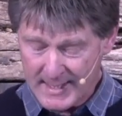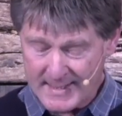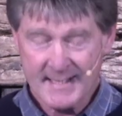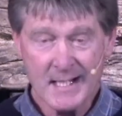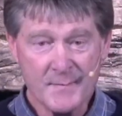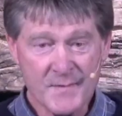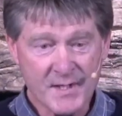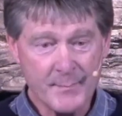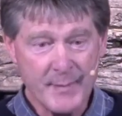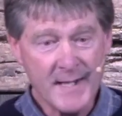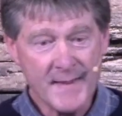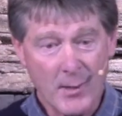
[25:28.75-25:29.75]
It seems
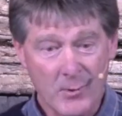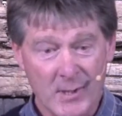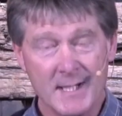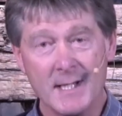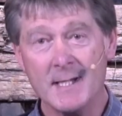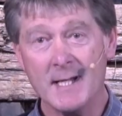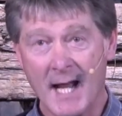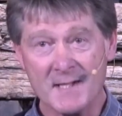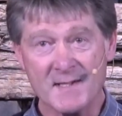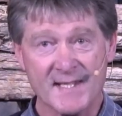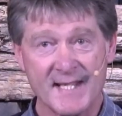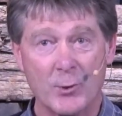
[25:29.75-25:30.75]
to be that we're in
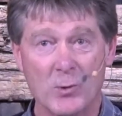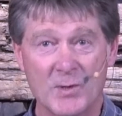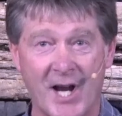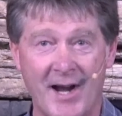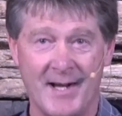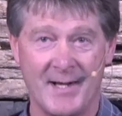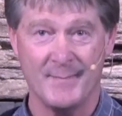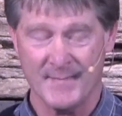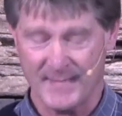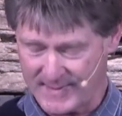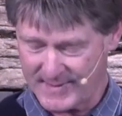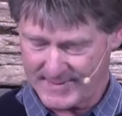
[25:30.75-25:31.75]
unsettled
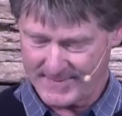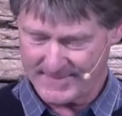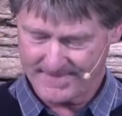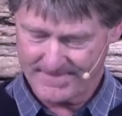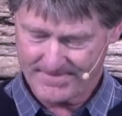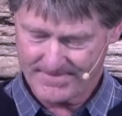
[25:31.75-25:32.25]
times.